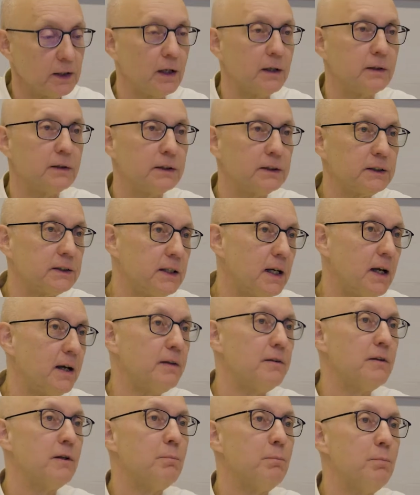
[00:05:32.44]

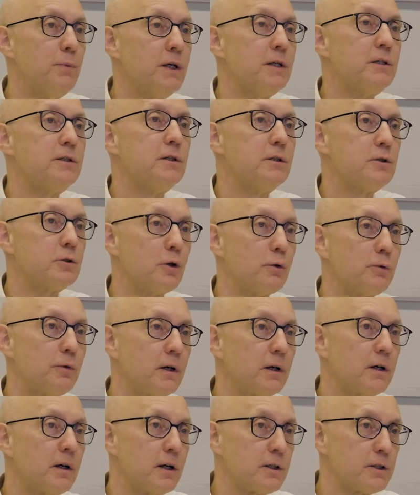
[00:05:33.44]
understand the business of
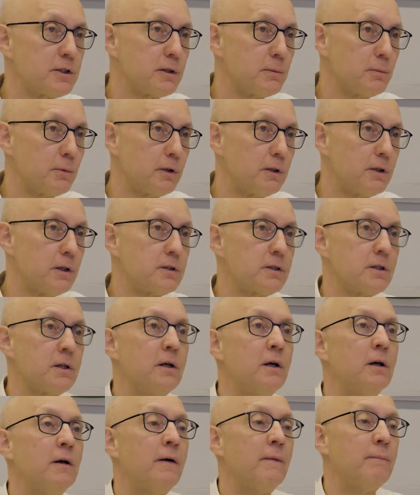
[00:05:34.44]
our customers
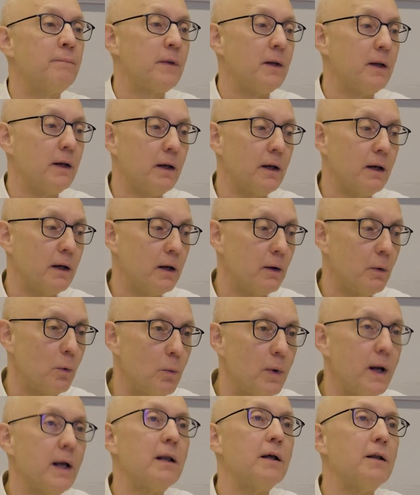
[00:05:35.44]

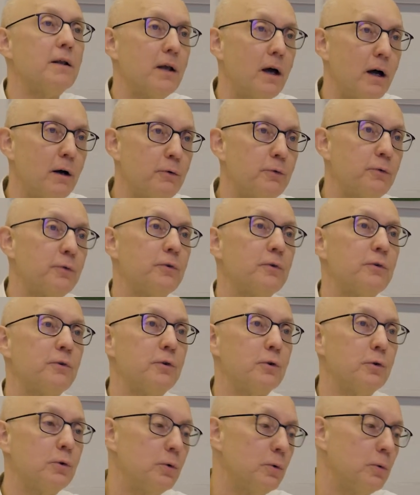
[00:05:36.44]
well enough
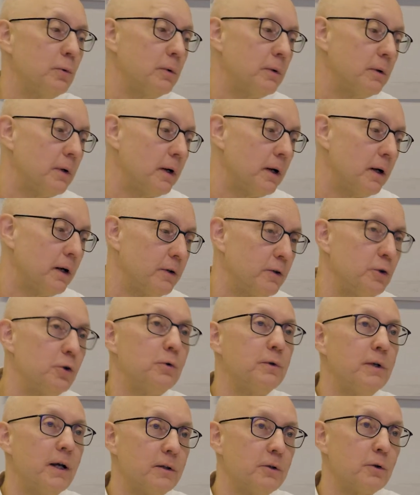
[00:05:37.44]
to
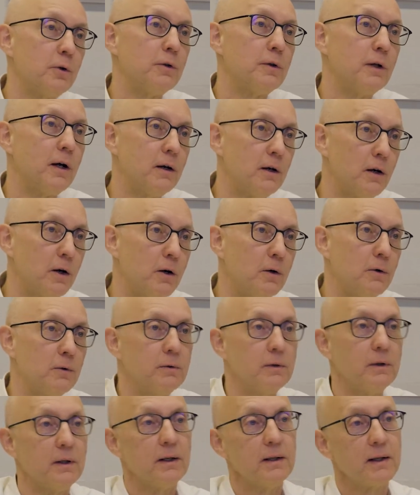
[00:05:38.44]
do that on our
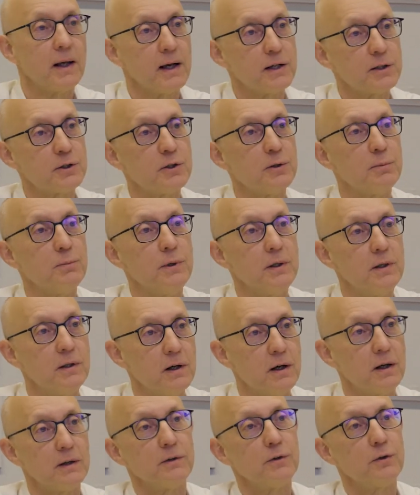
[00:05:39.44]
own. It has to be
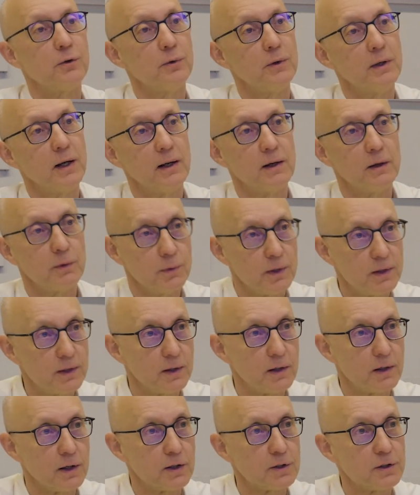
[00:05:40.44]
done together with
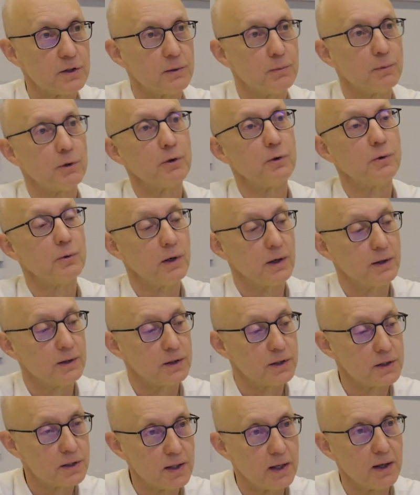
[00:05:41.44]
the customer who
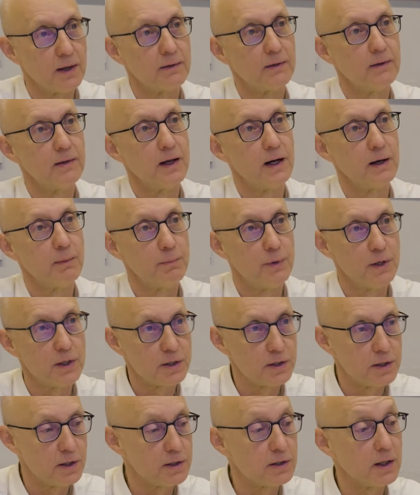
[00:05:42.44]
understand their
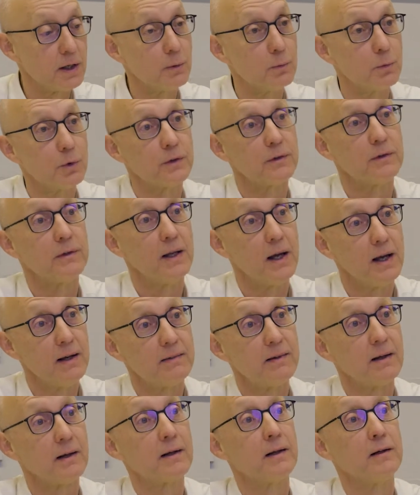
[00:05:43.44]
business and what
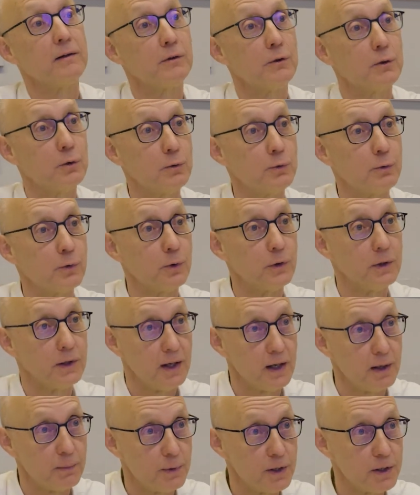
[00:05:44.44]
data can do for
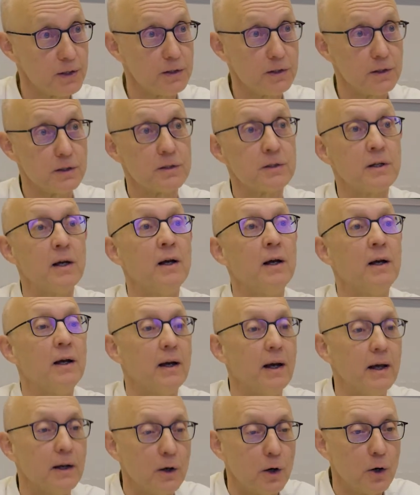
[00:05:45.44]
their business.
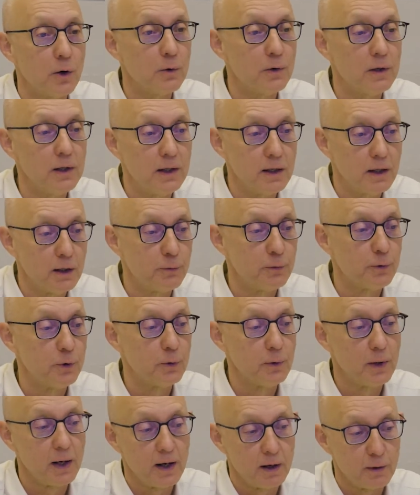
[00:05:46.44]
And only if
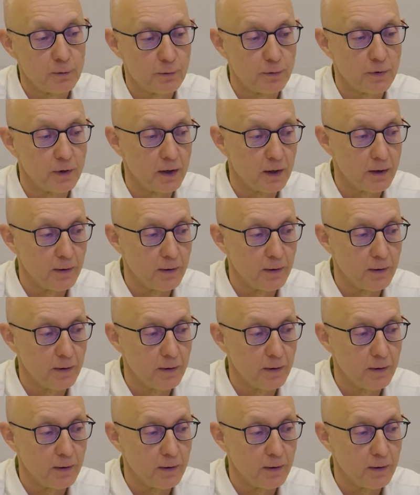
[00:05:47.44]
you have